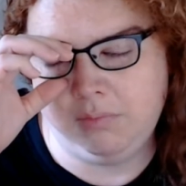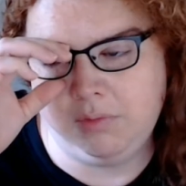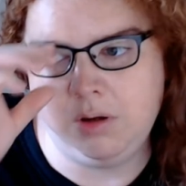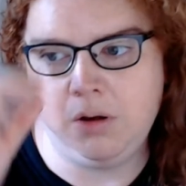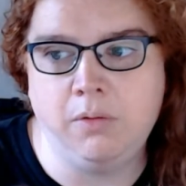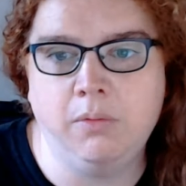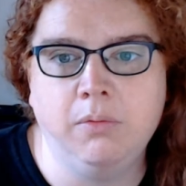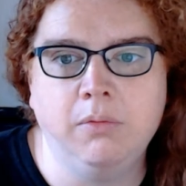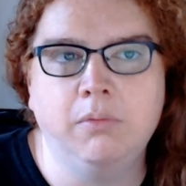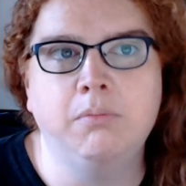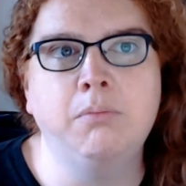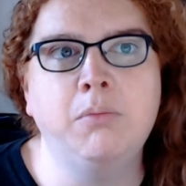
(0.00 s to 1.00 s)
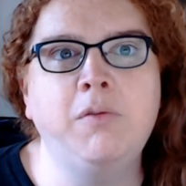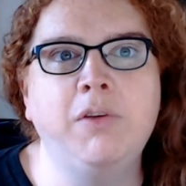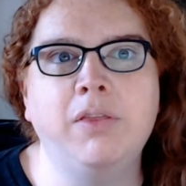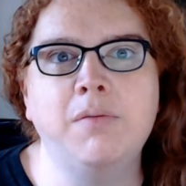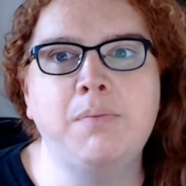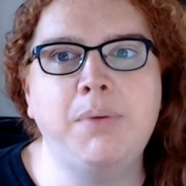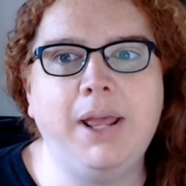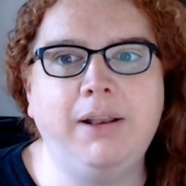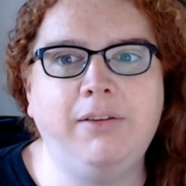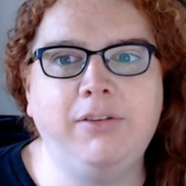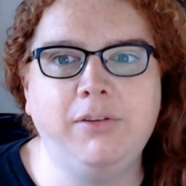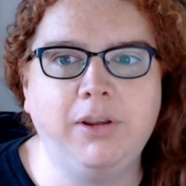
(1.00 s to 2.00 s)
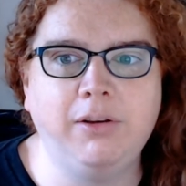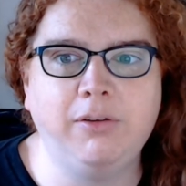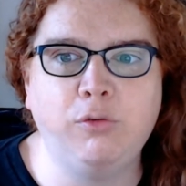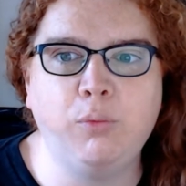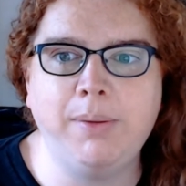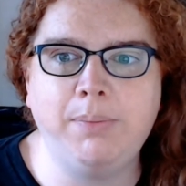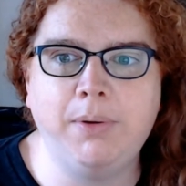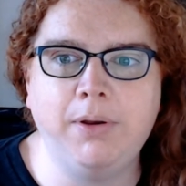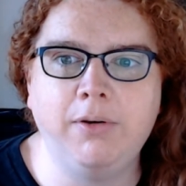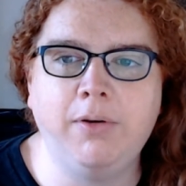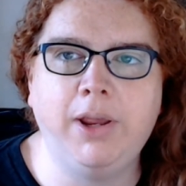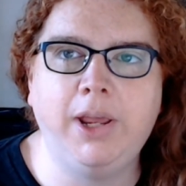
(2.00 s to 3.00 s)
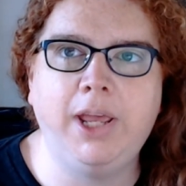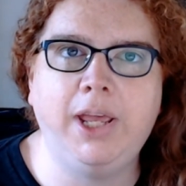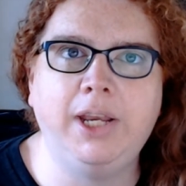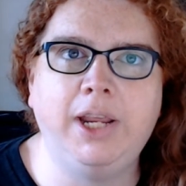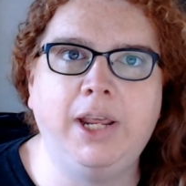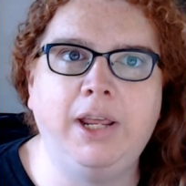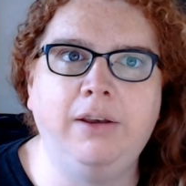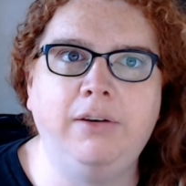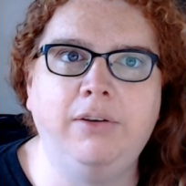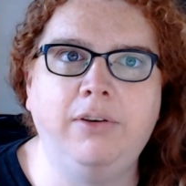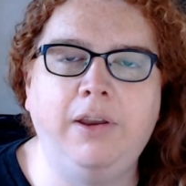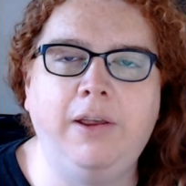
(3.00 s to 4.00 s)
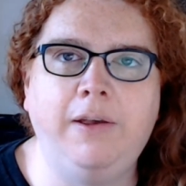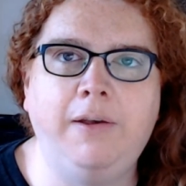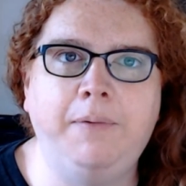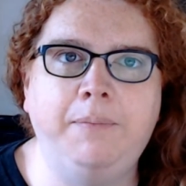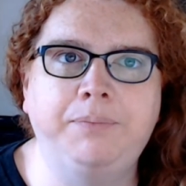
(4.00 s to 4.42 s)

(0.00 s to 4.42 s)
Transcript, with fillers: you know moving the bed so you can sweep under it and um,